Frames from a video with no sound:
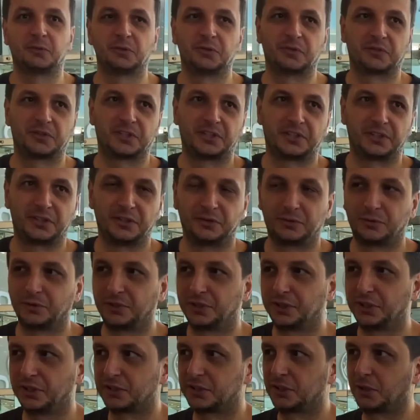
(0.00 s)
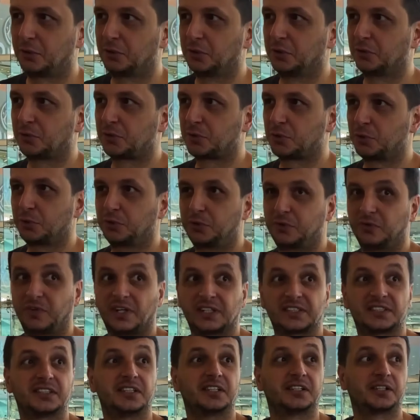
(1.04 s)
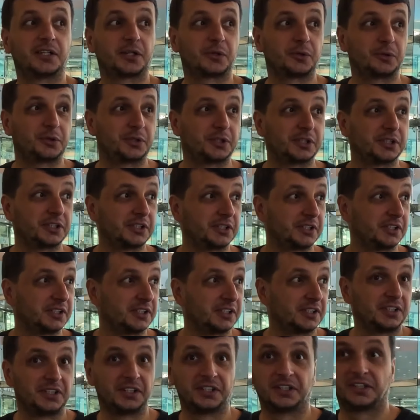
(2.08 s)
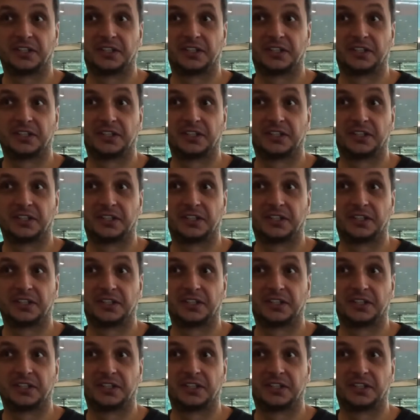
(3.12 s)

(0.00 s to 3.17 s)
of the showrooms. There are about 20 of them along the road. Really?